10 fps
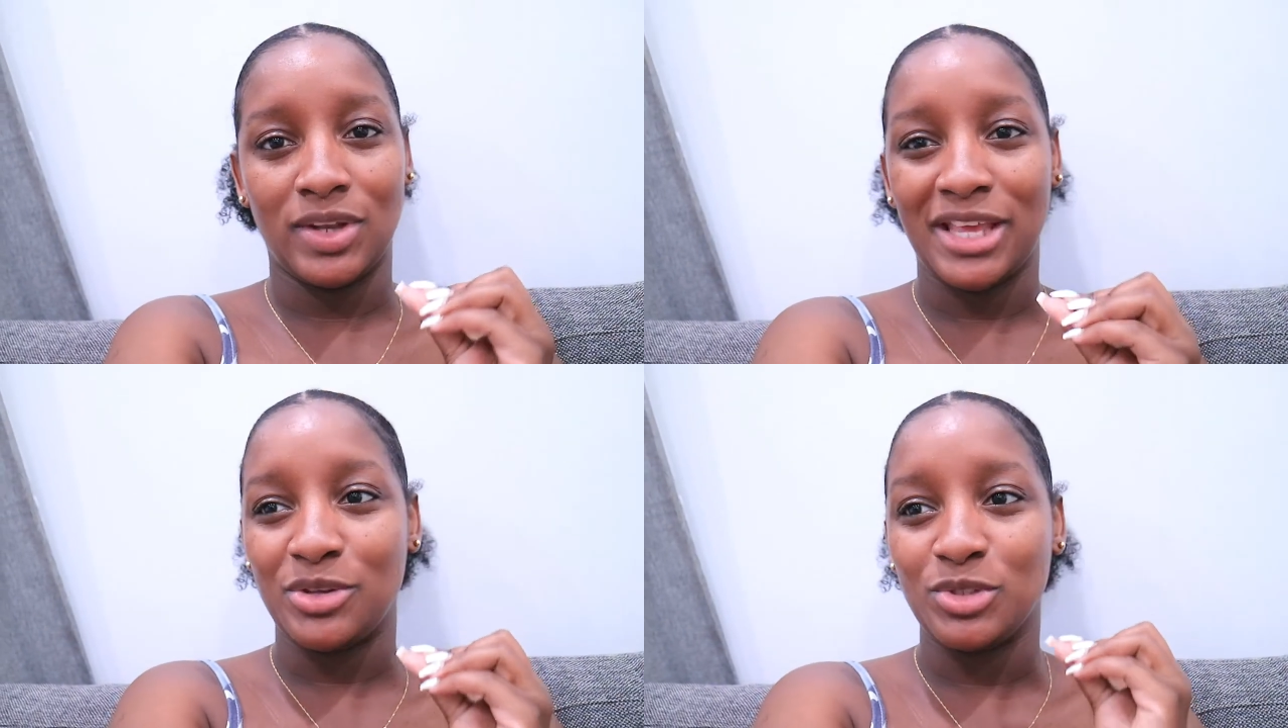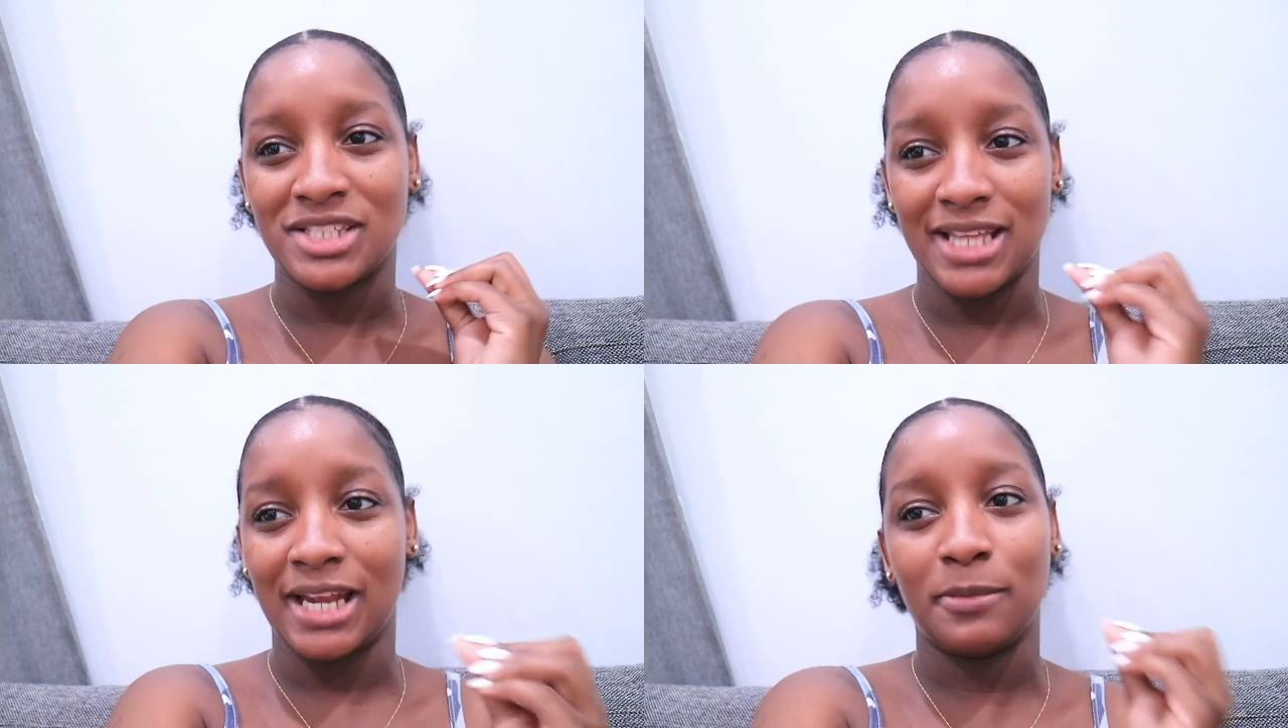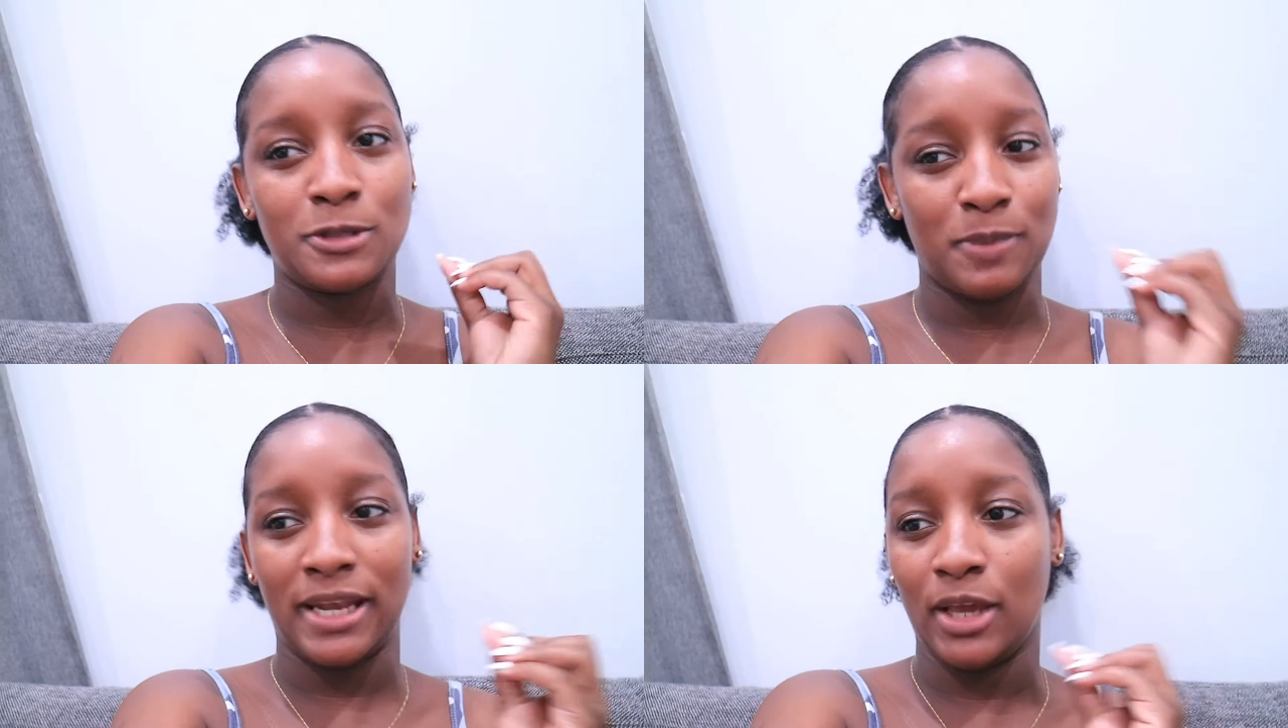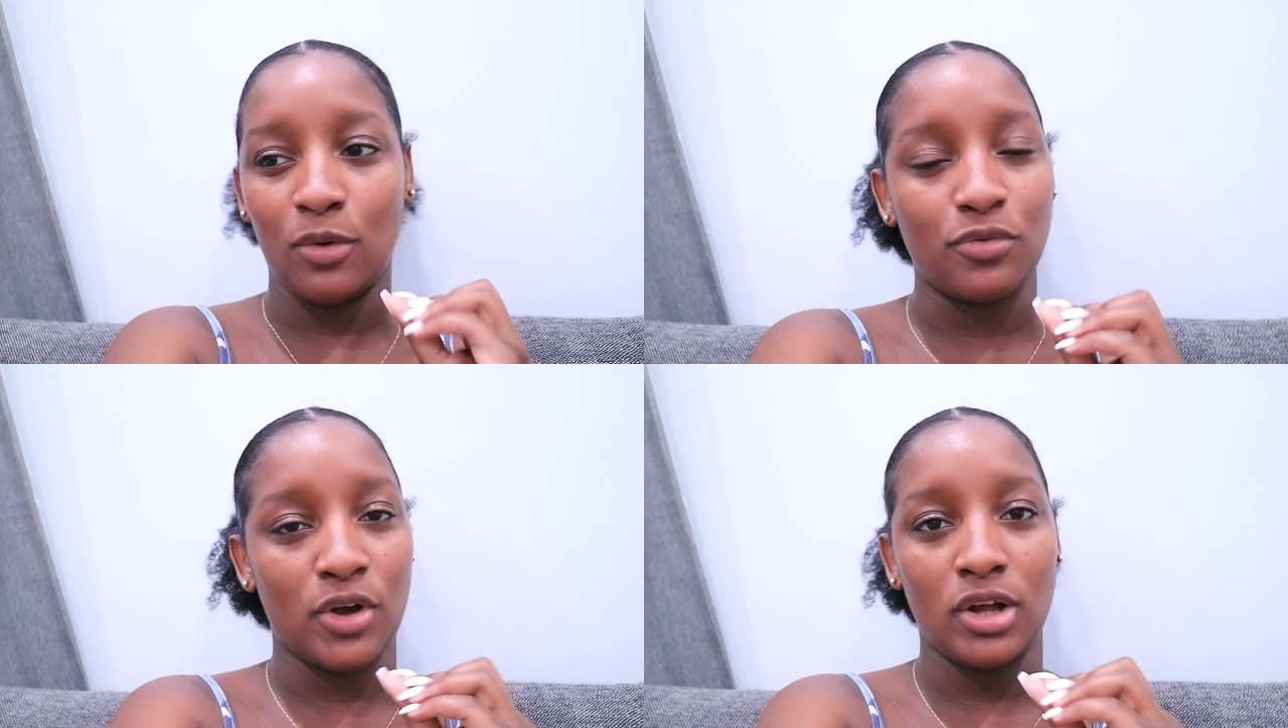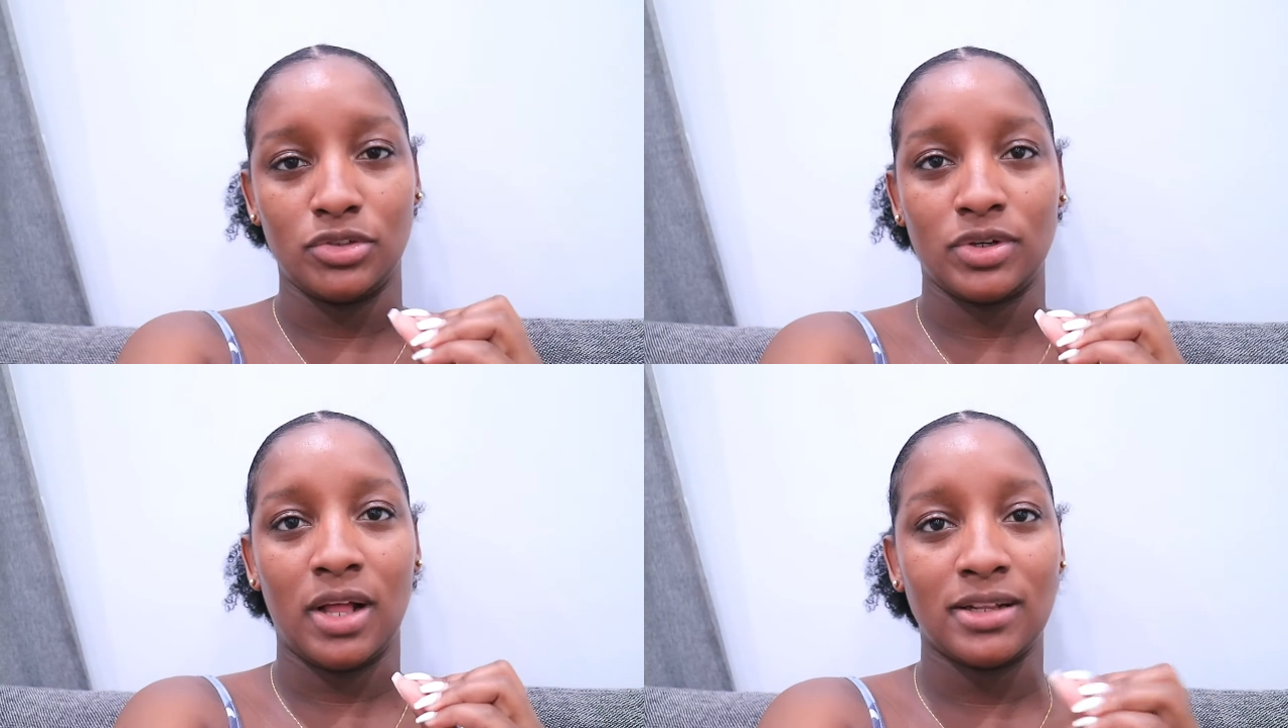Like, you just end up spending over
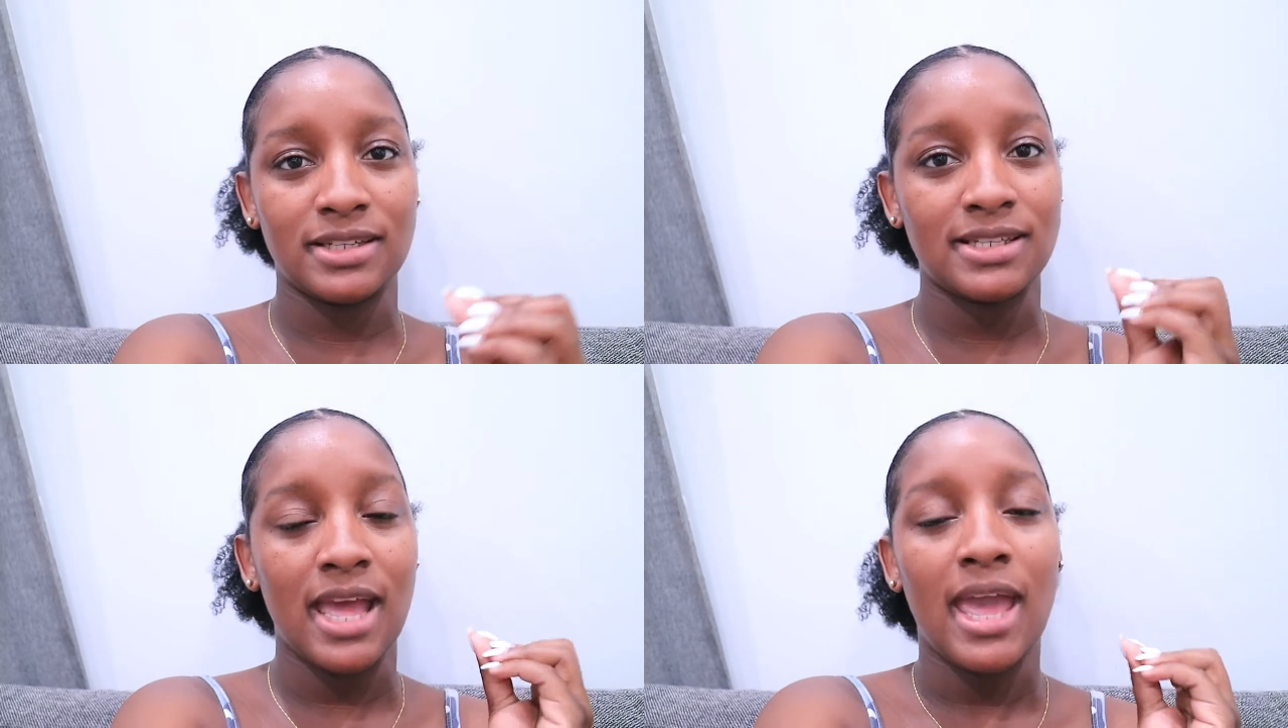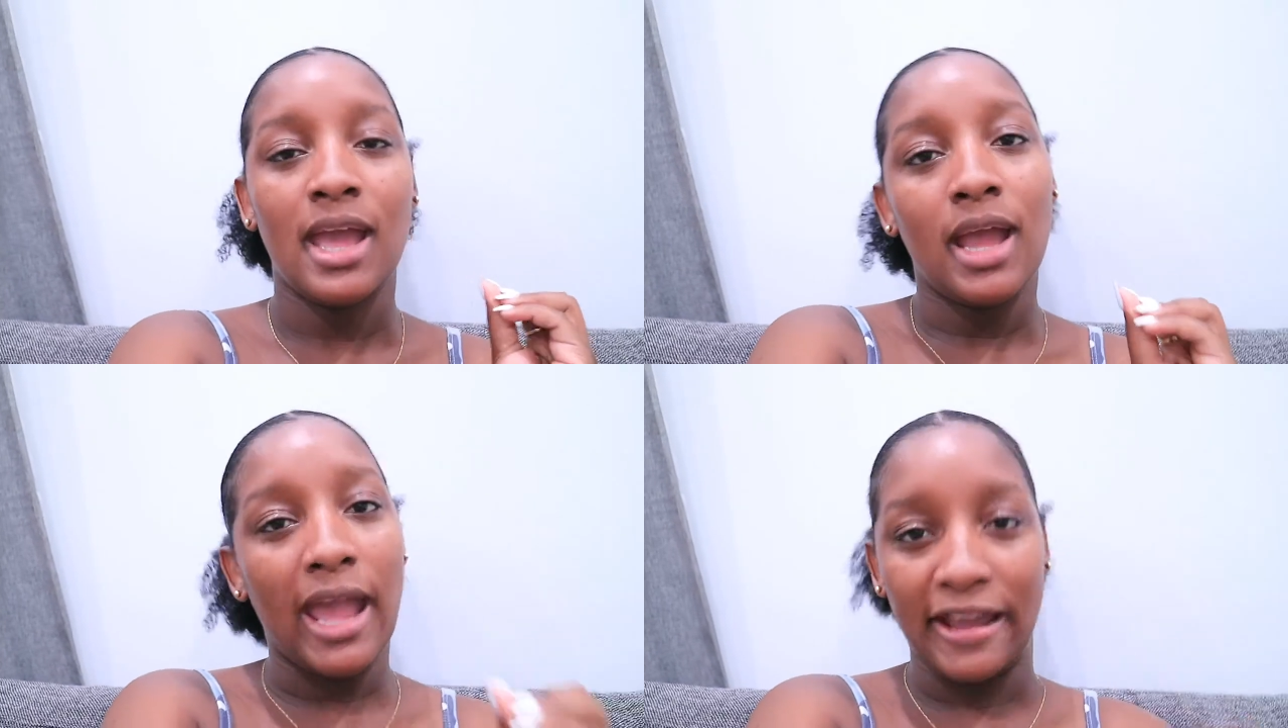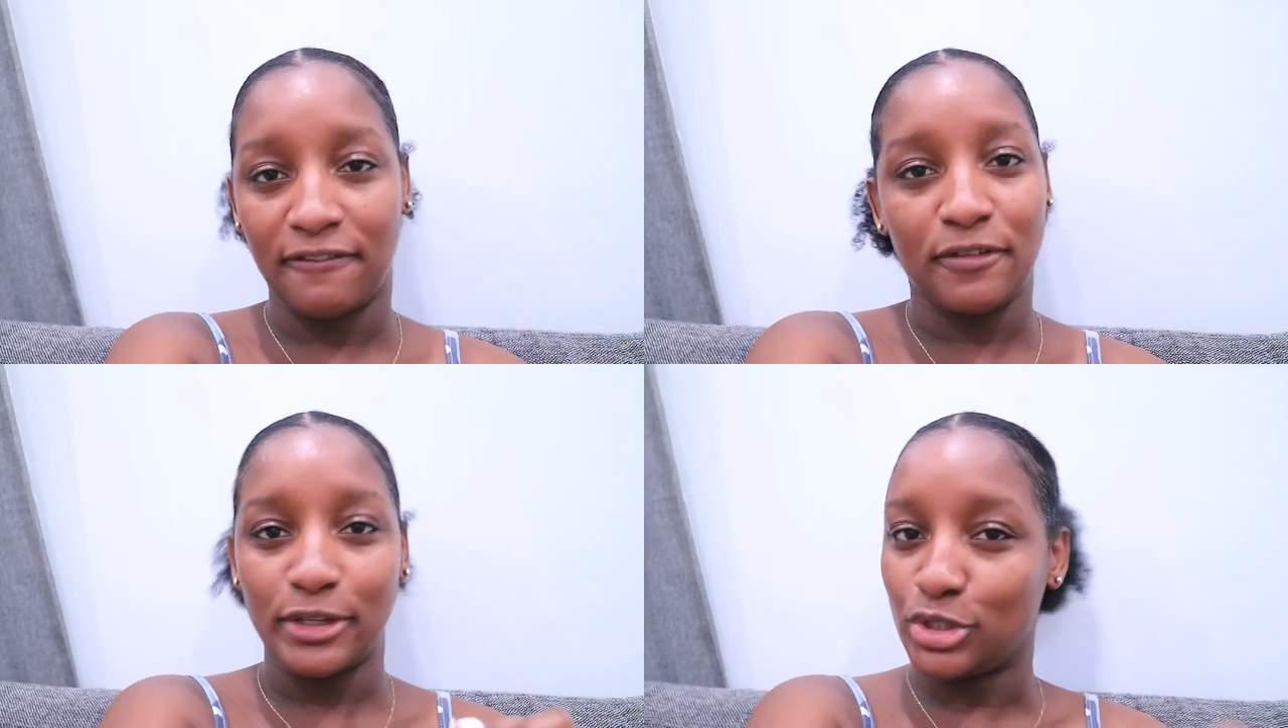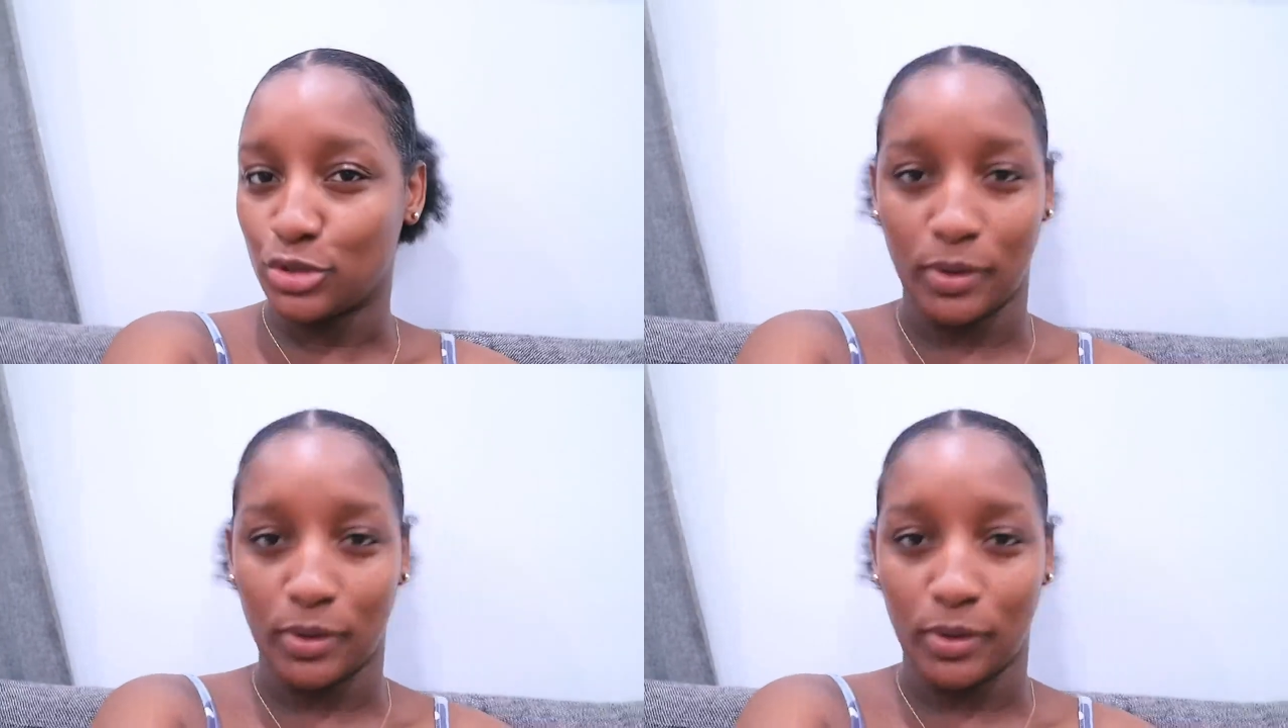$100 every